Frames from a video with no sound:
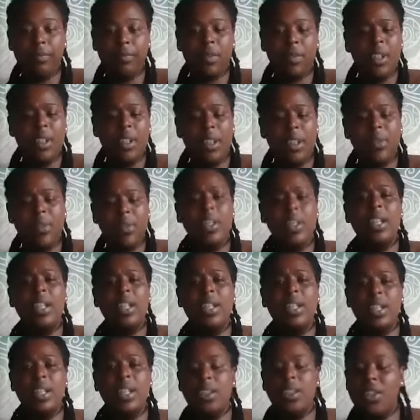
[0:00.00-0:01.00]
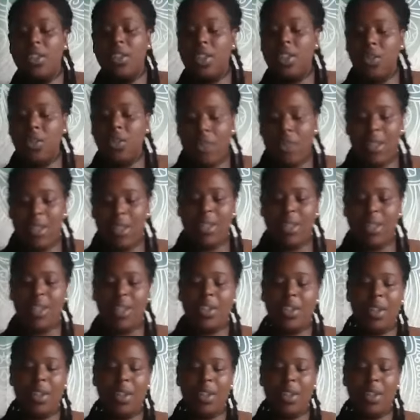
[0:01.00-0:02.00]
Definitely a need to address that
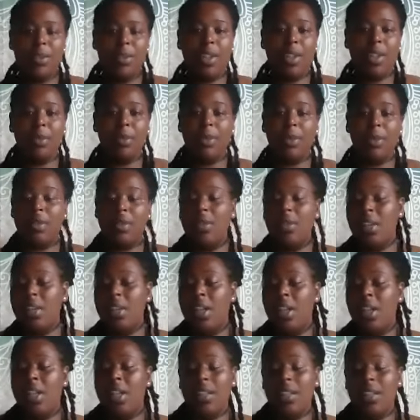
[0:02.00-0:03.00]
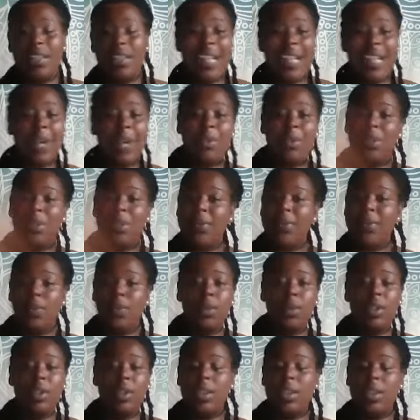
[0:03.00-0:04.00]
shadow side, because the tower is
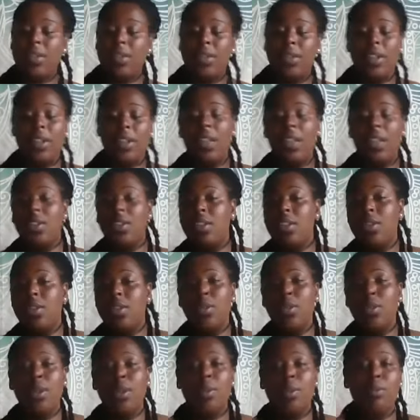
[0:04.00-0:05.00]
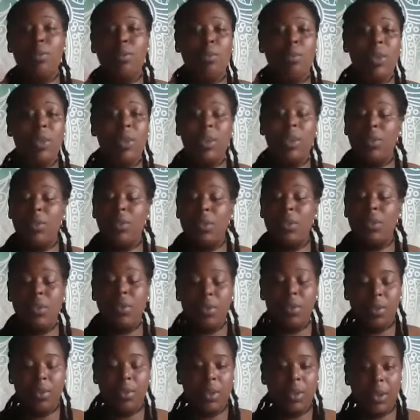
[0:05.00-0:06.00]
falling so that you can be
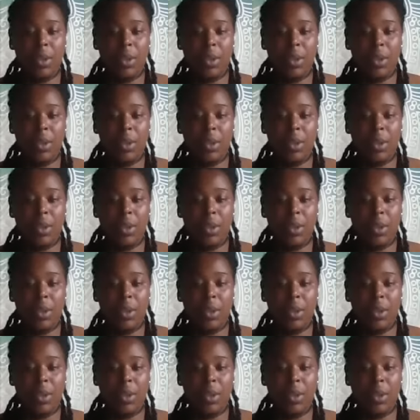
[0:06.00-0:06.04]
renewed,